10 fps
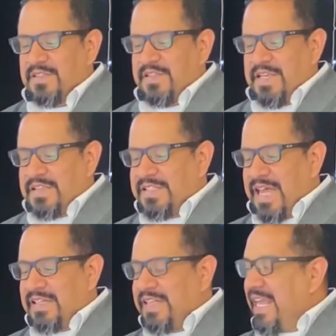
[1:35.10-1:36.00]
is
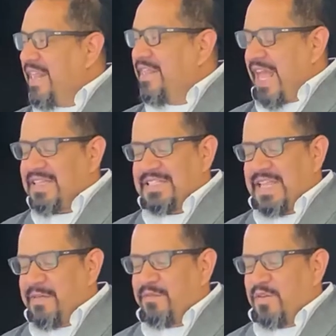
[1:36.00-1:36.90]
that in that
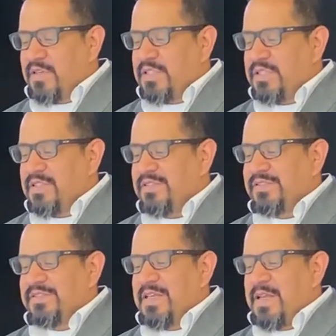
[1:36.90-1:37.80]
same verse,
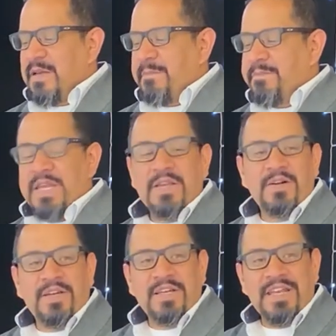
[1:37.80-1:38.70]
Peter
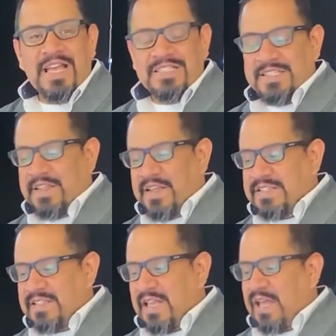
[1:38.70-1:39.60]
connects this
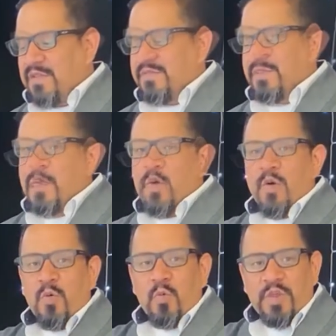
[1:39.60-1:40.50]
life
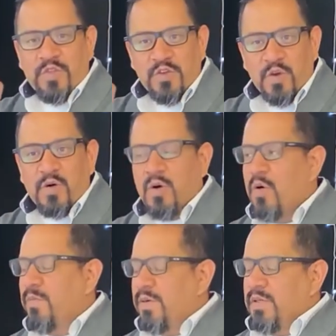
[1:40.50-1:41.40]
with your
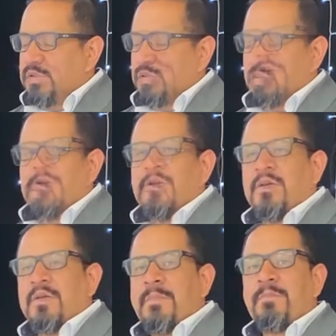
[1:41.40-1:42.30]
hope.
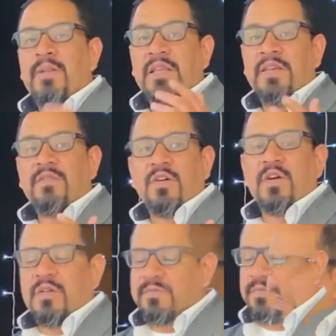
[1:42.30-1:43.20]
Believer,
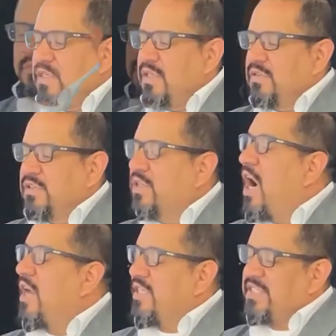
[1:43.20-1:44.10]

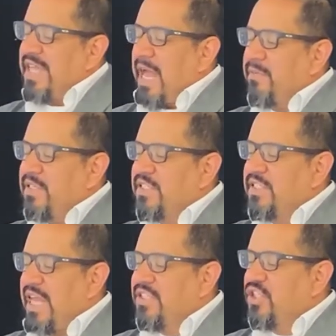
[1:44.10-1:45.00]
God established
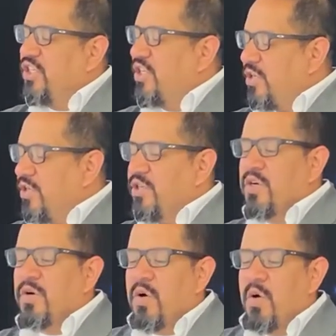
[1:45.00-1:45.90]
and secured
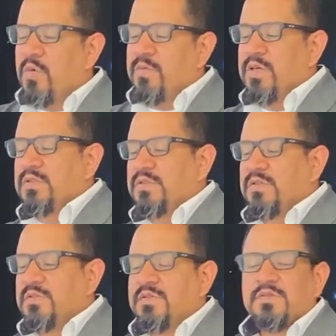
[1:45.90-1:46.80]
your hope
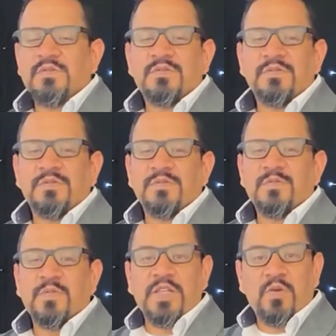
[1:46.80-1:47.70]

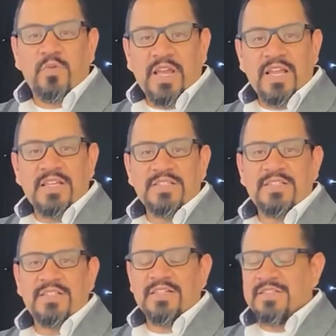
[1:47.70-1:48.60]
when he
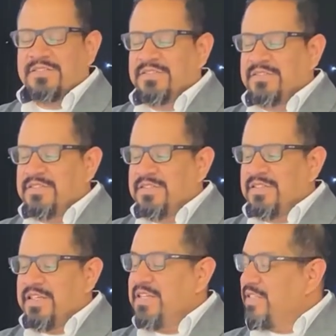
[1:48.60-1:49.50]
raised
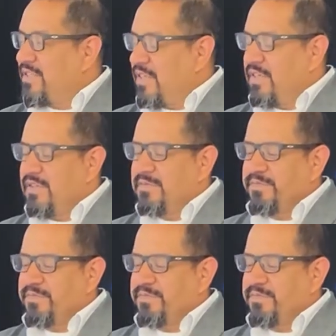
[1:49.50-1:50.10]
his son.